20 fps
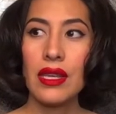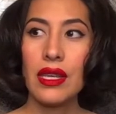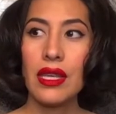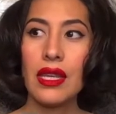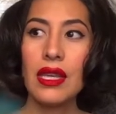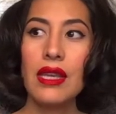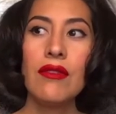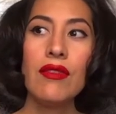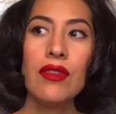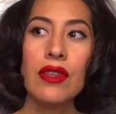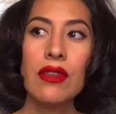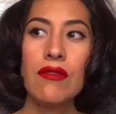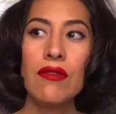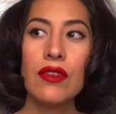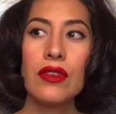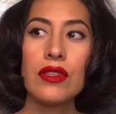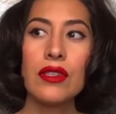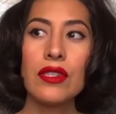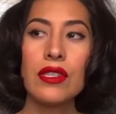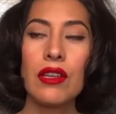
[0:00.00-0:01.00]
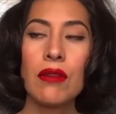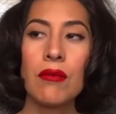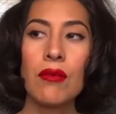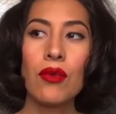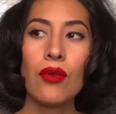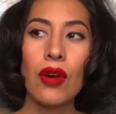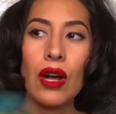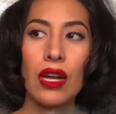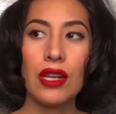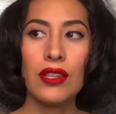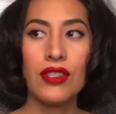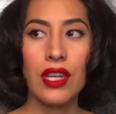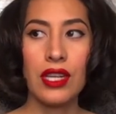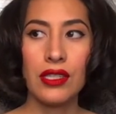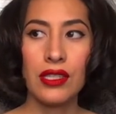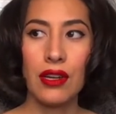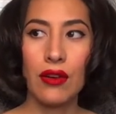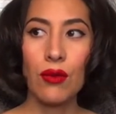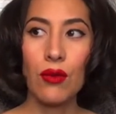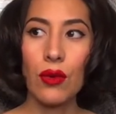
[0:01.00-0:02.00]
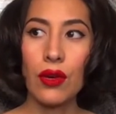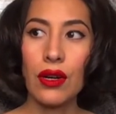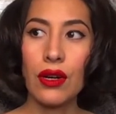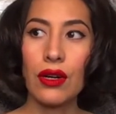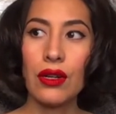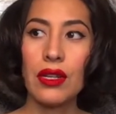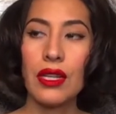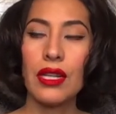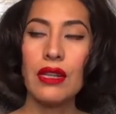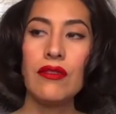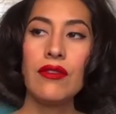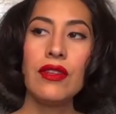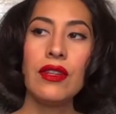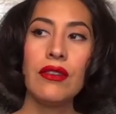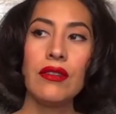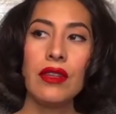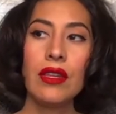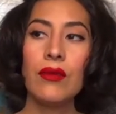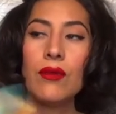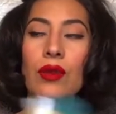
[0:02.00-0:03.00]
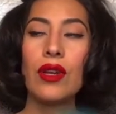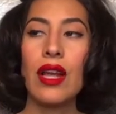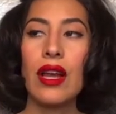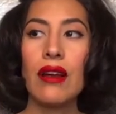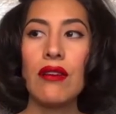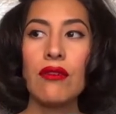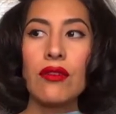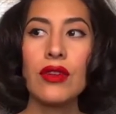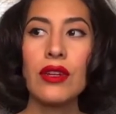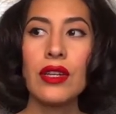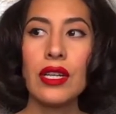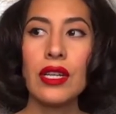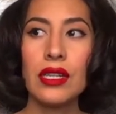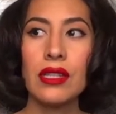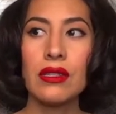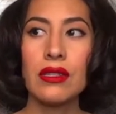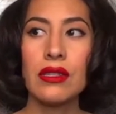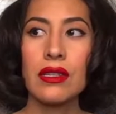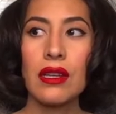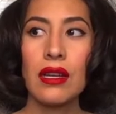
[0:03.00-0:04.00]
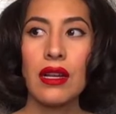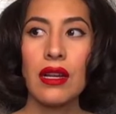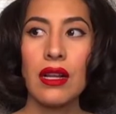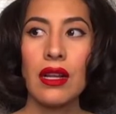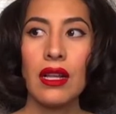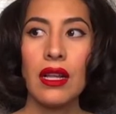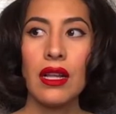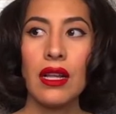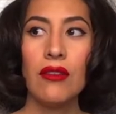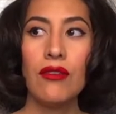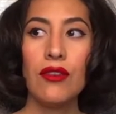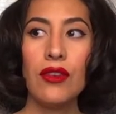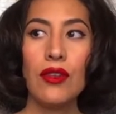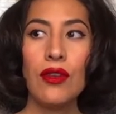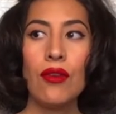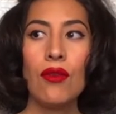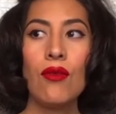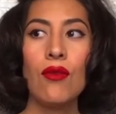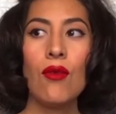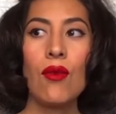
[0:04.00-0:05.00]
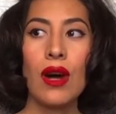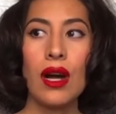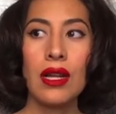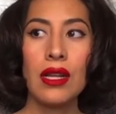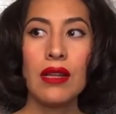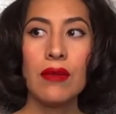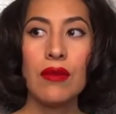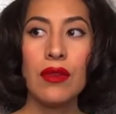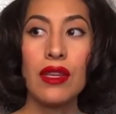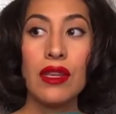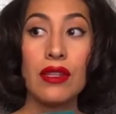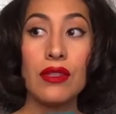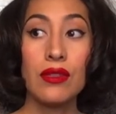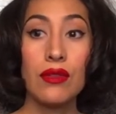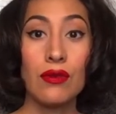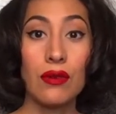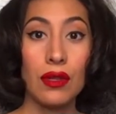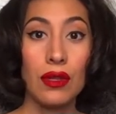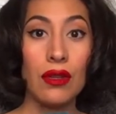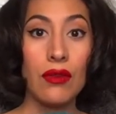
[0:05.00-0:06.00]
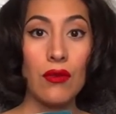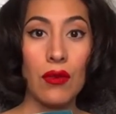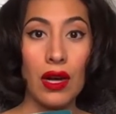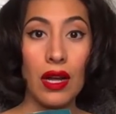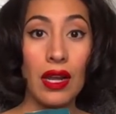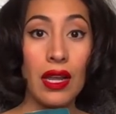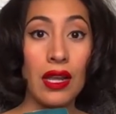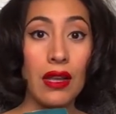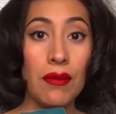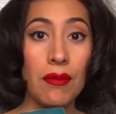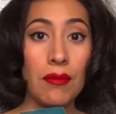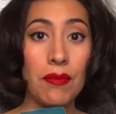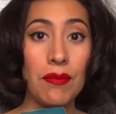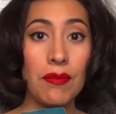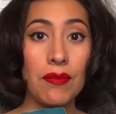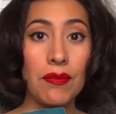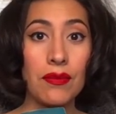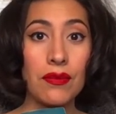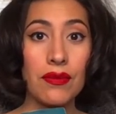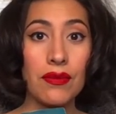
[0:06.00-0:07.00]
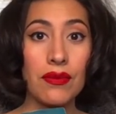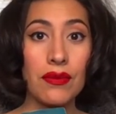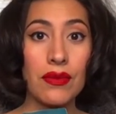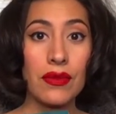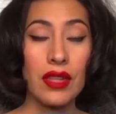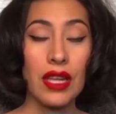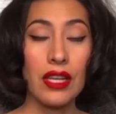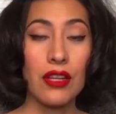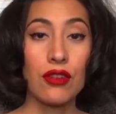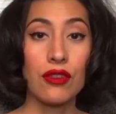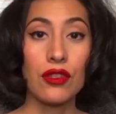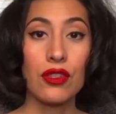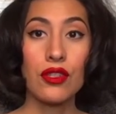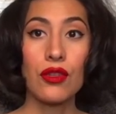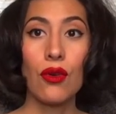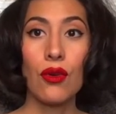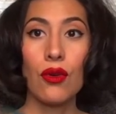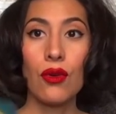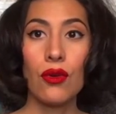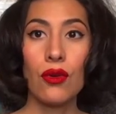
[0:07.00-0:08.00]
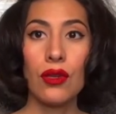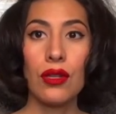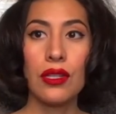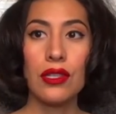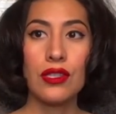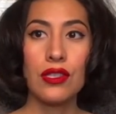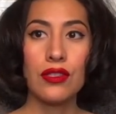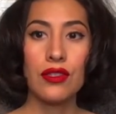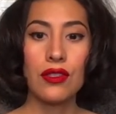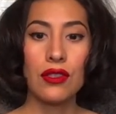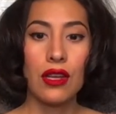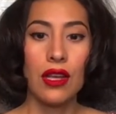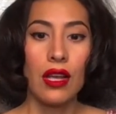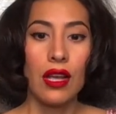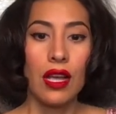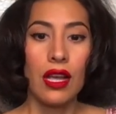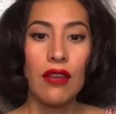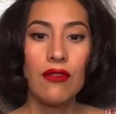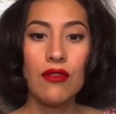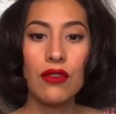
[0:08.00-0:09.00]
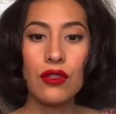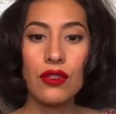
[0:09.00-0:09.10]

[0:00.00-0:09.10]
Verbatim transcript: even if there's some project at work, even it, whatever it is, if you don't want it because you really want it, like your soul is, if your